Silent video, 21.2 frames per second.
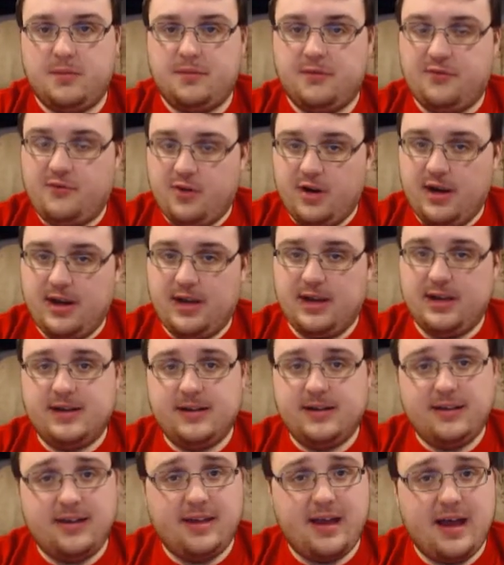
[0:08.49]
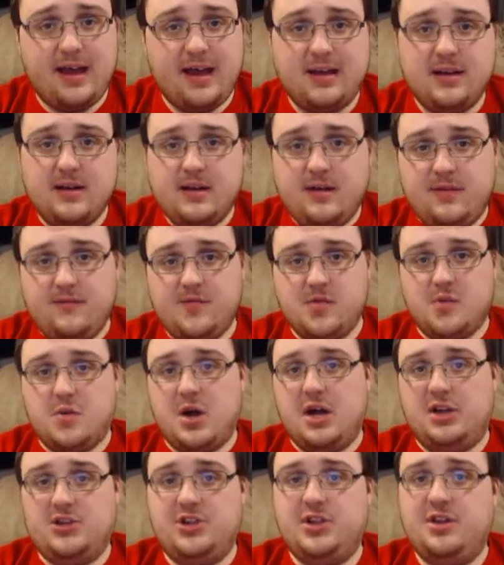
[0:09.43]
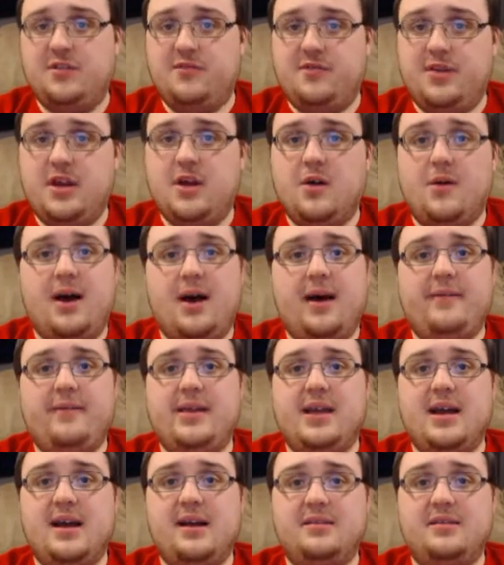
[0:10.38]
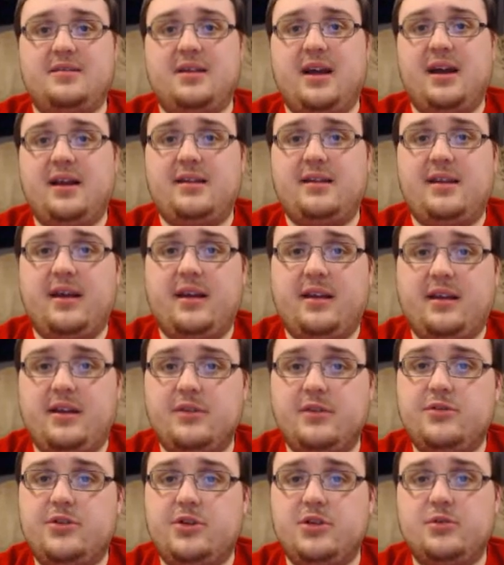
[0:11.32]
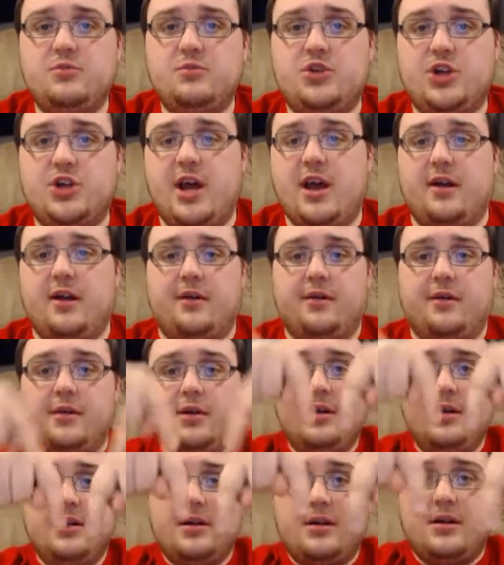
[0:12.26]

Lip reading: But before I get into that, if you're watching the video on the Onside Kick YouTube channel,